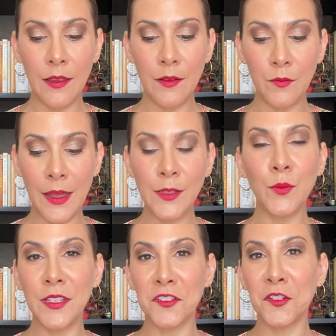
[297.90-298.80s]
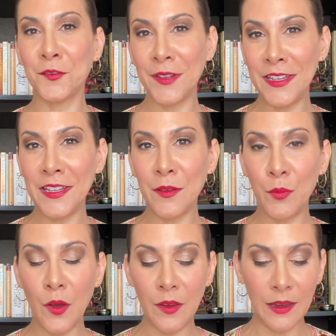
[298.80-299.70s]
that's when I started reading the
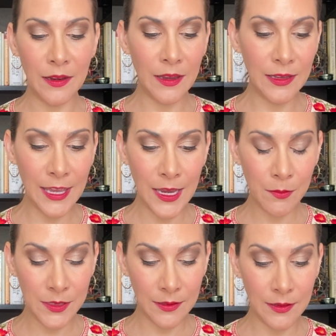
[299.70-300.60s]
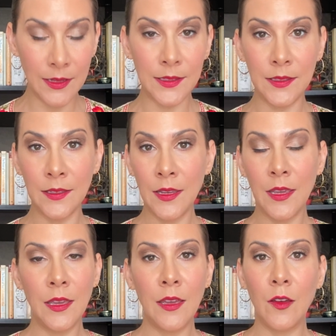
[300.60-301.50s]
book, and I came to
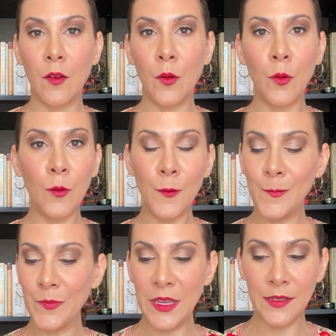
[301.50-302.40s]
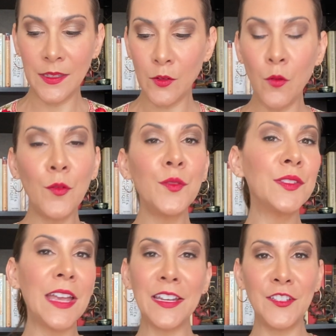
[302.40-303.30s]
he has this whole
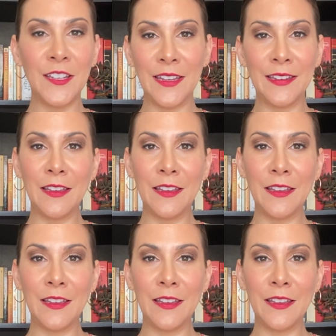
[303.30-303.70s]
section